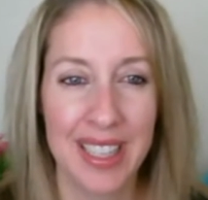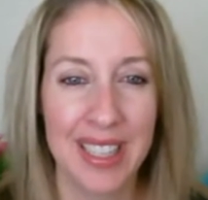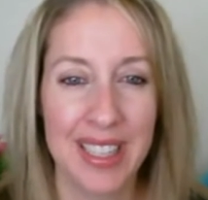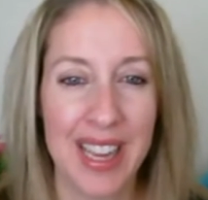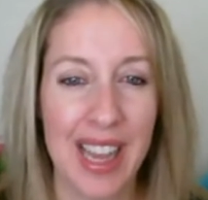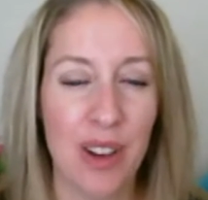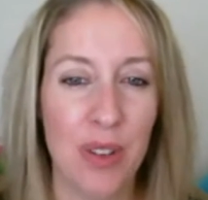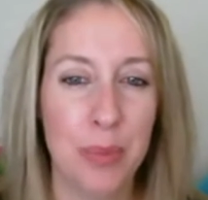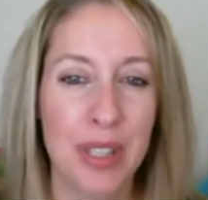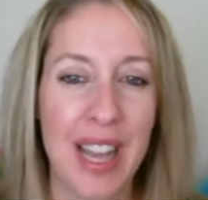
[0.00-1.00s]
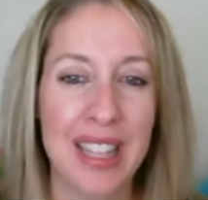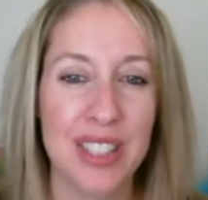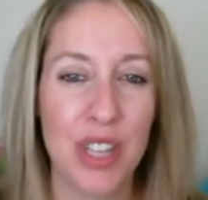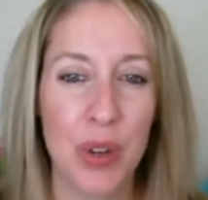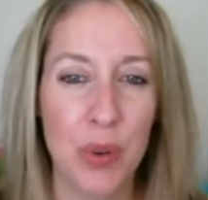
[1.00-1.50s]
Now,
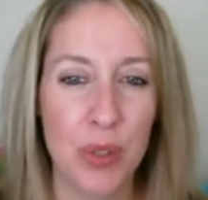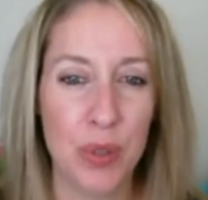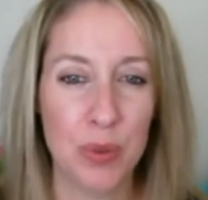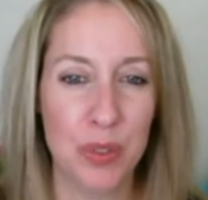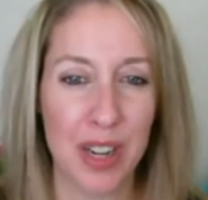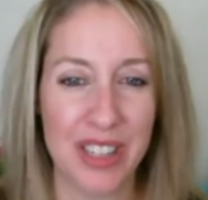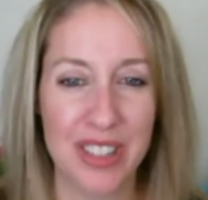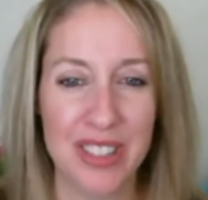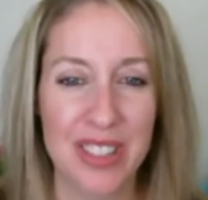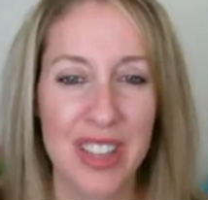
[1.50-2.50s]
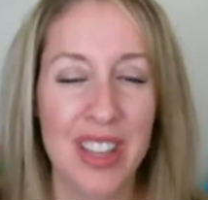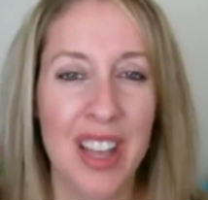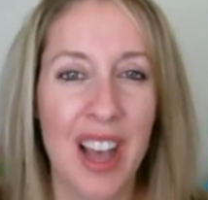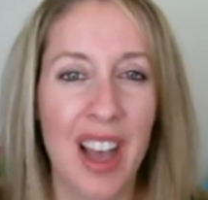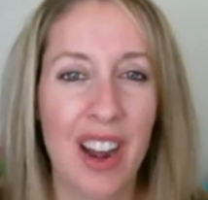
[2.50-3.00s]
plateaued runners
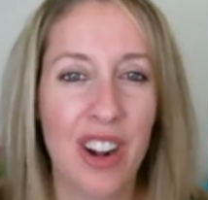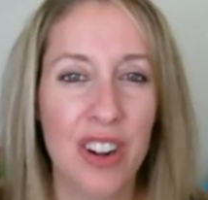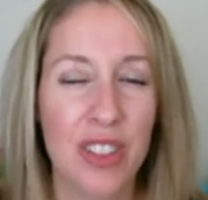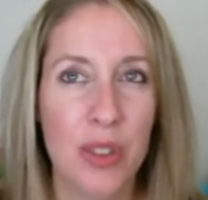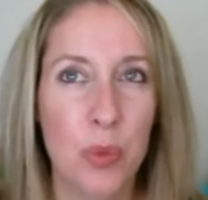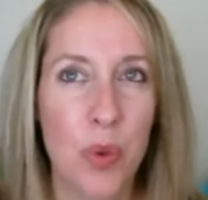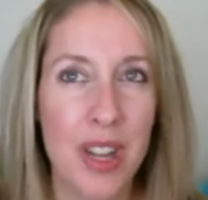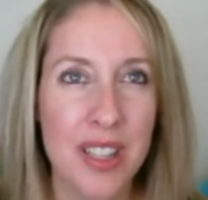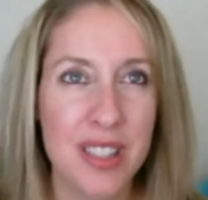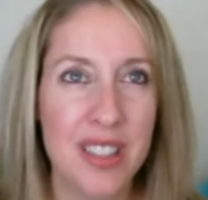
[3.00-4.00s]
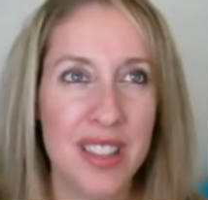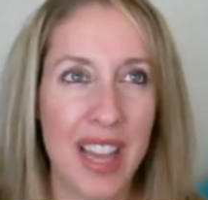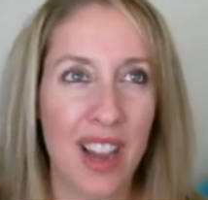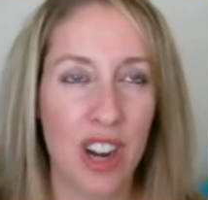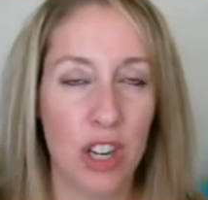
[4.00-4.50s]
are the ones
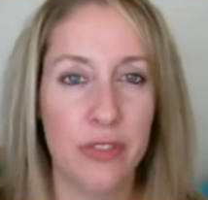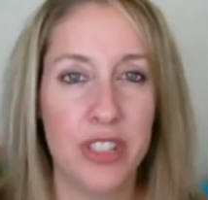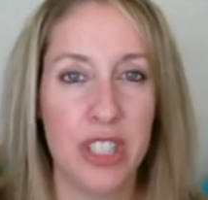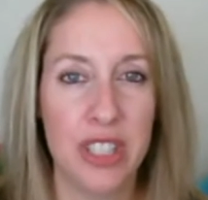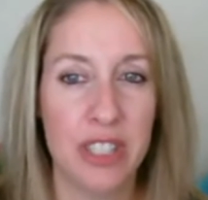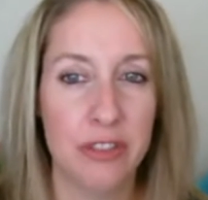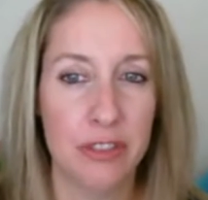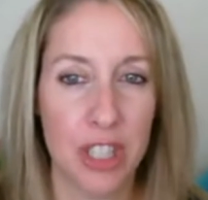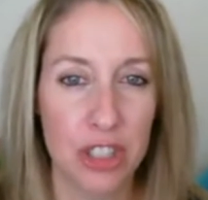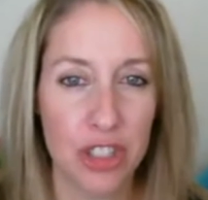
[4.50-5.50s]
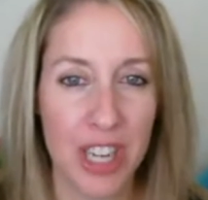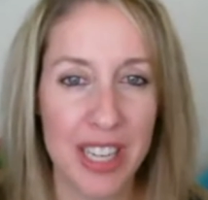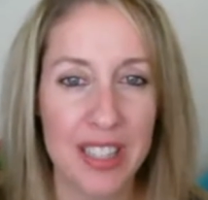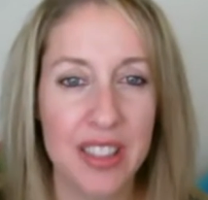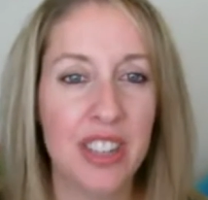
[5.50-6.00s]
that are feeling
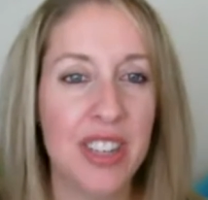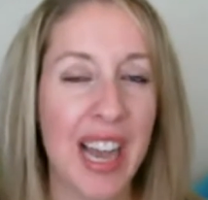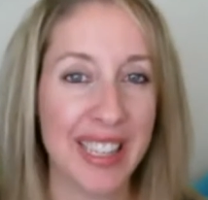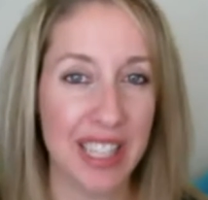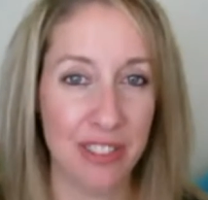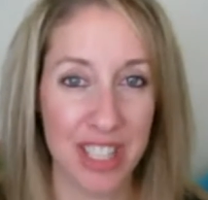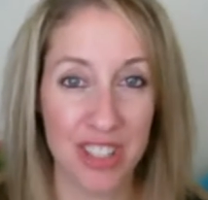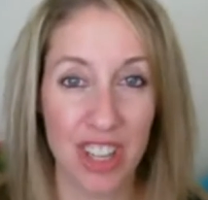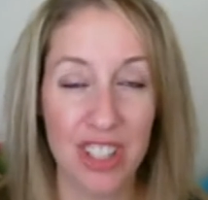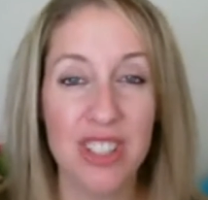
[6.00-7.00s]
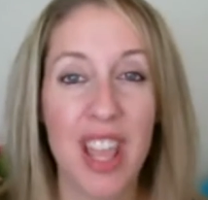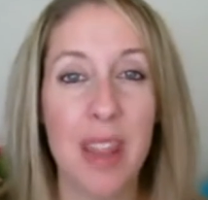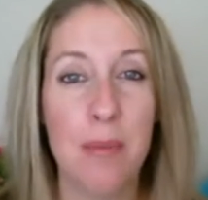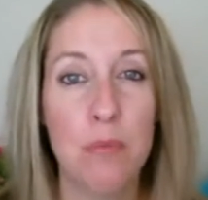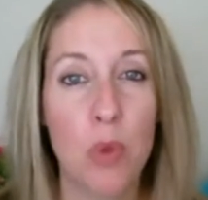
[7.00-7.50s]
frustrated, they're not getting results,
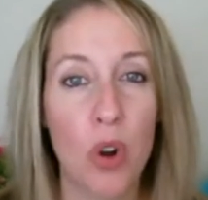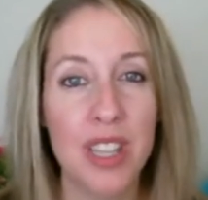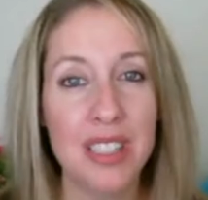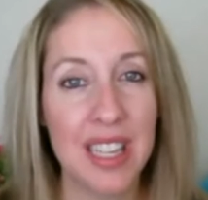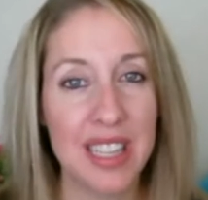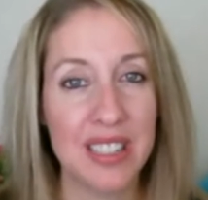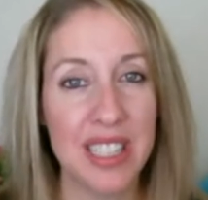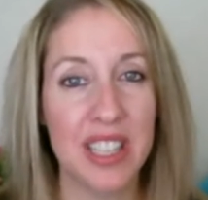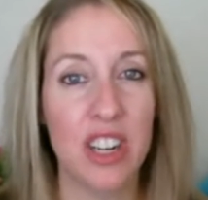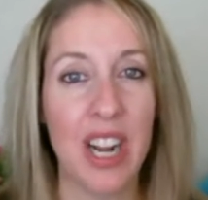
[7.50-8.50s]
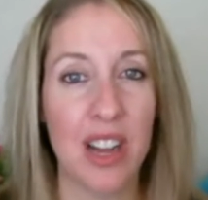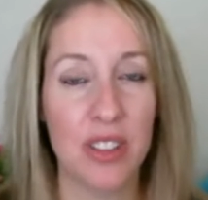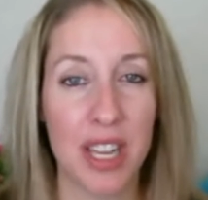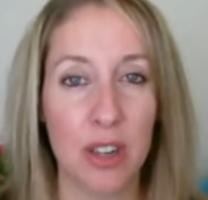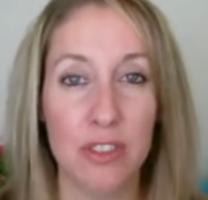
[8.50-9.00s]
and more than likely they're
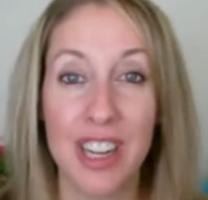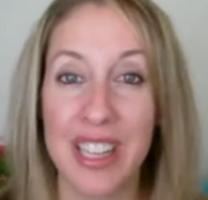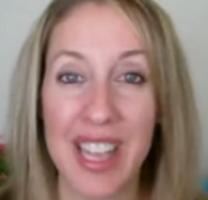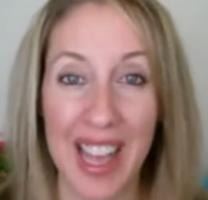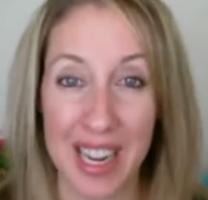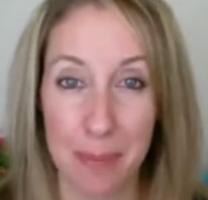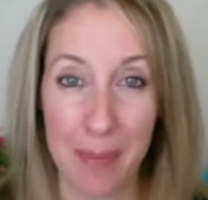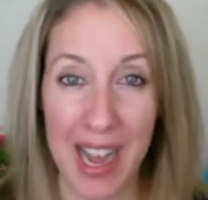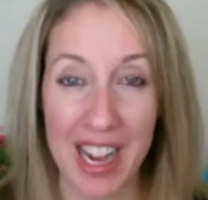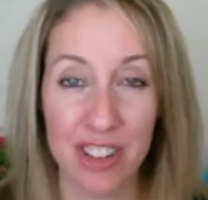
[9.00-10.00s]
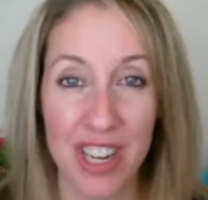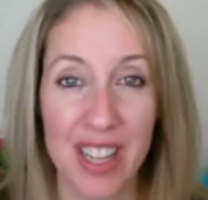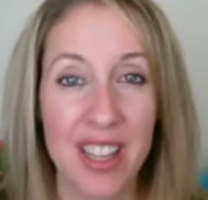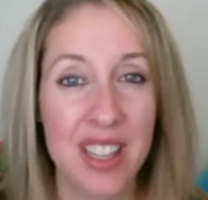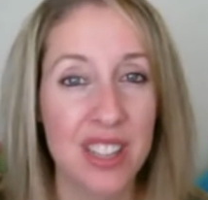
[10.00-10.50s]
out there running at a
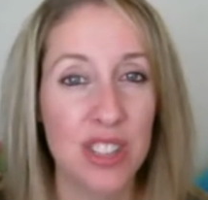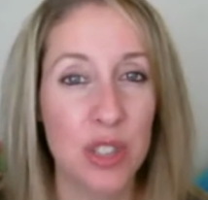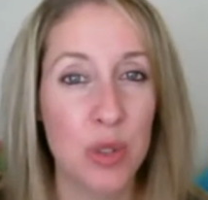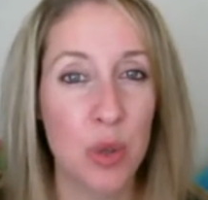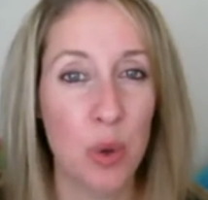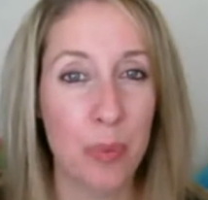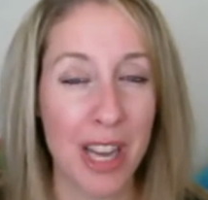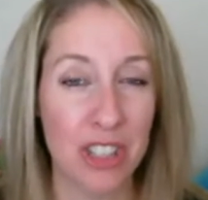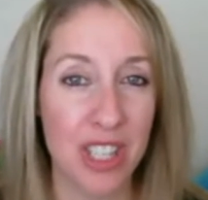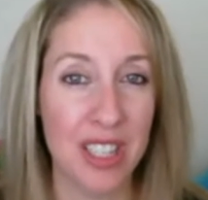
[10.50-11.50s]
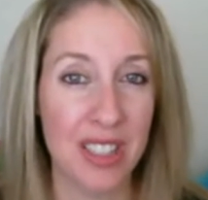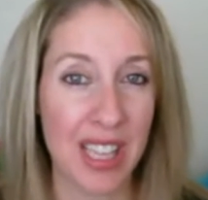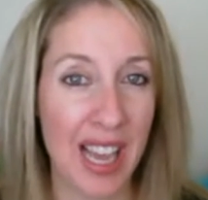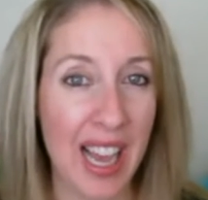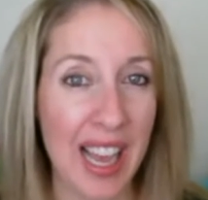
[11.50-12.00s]
moderate to moderately
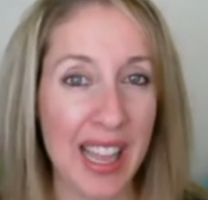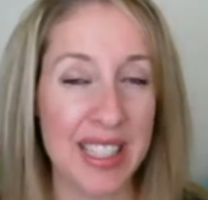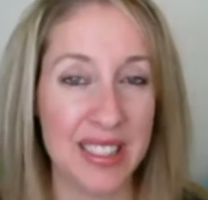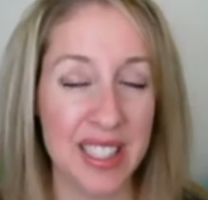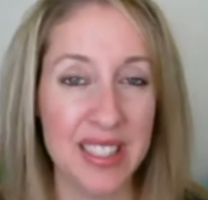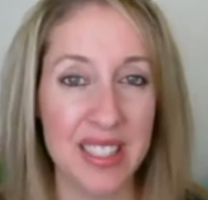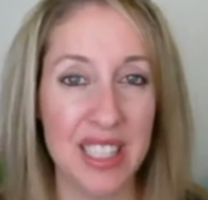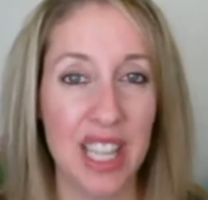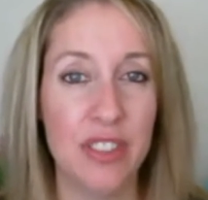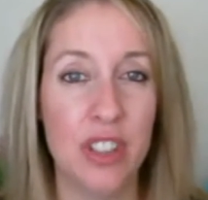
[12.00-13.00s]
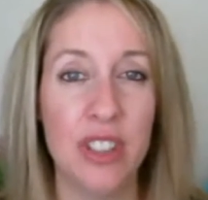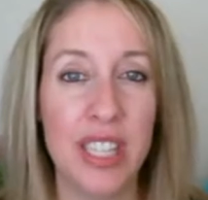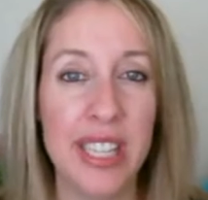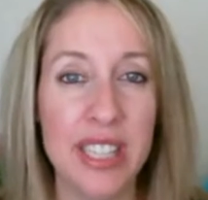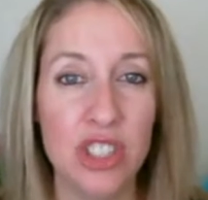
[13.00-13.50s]
high intensity level
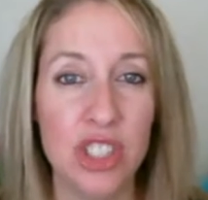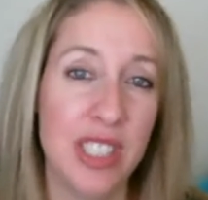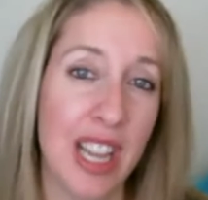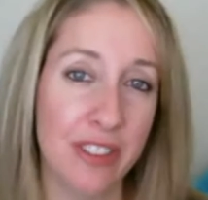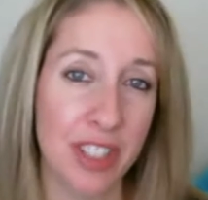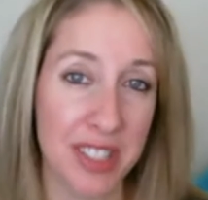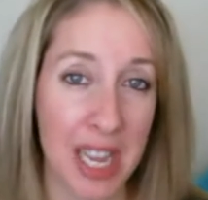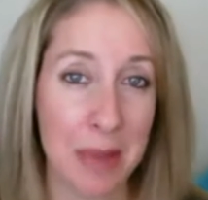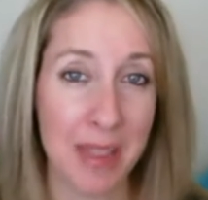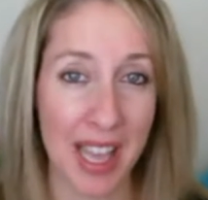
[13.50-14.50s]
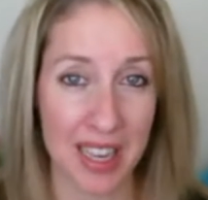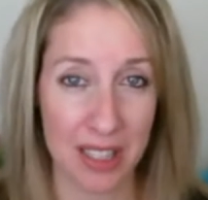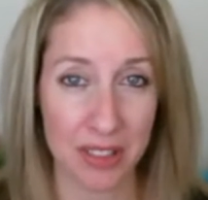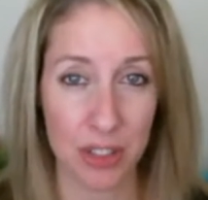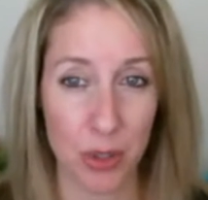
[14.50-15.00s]
each and every time they head
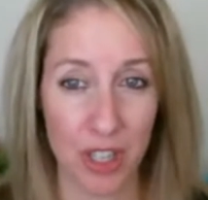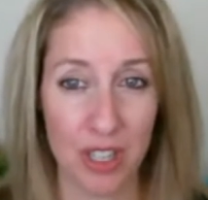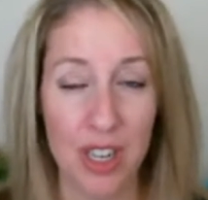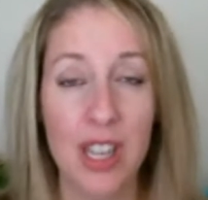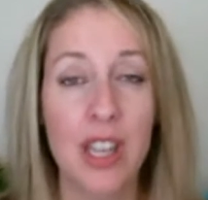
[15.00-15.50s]
out the door.